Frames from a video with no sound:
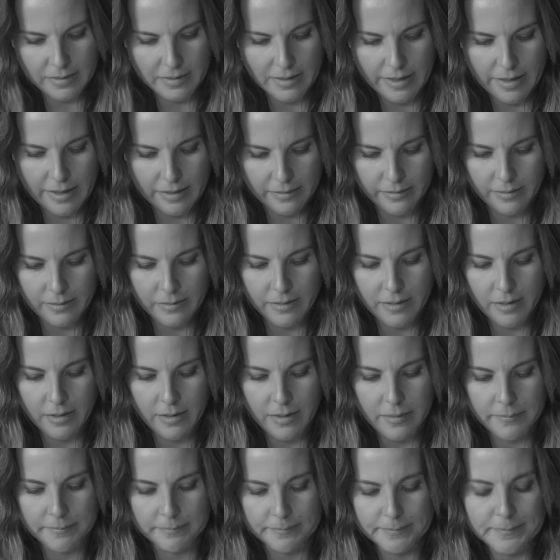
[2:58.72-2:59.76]
And,
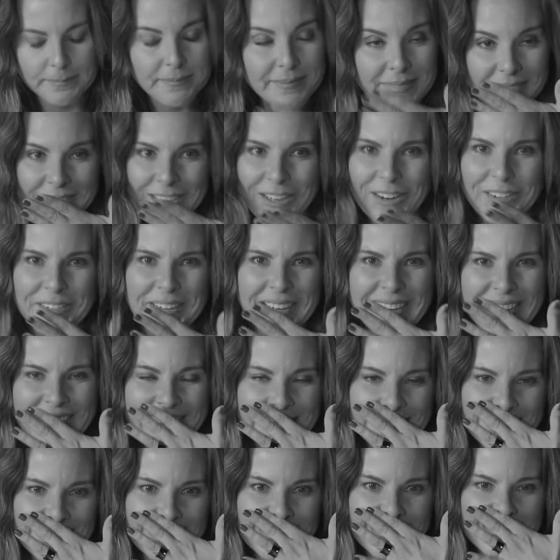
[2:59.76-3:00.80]
um, sorry.
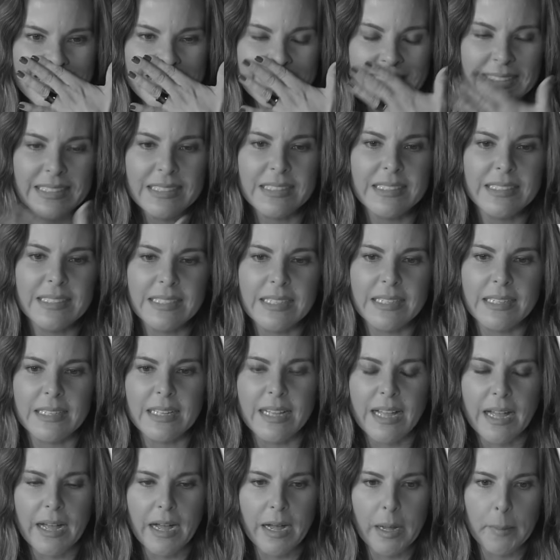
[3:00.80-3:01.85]

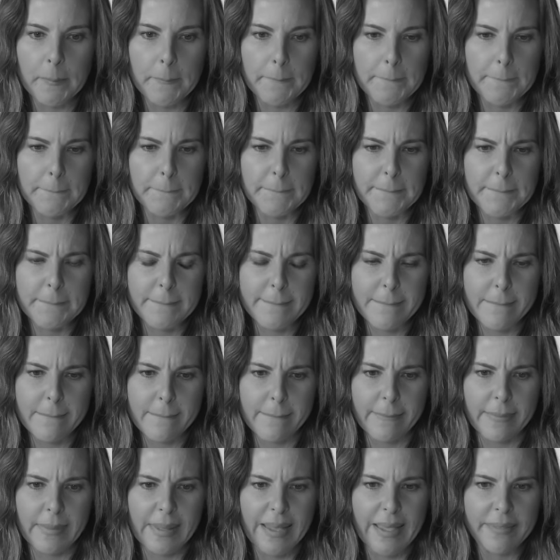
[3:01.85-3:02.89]
Um,
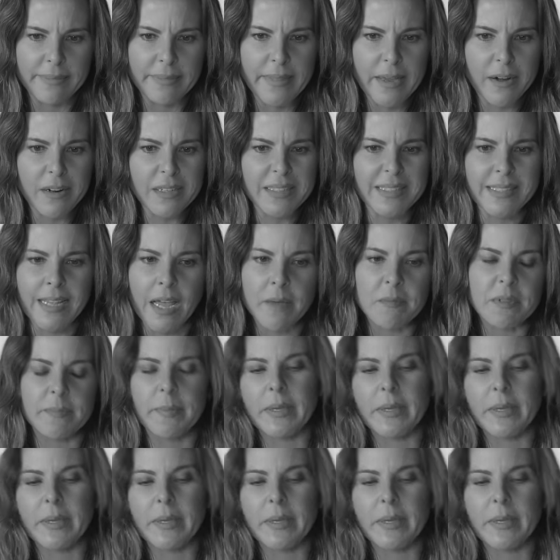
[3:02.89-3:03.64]
and there are times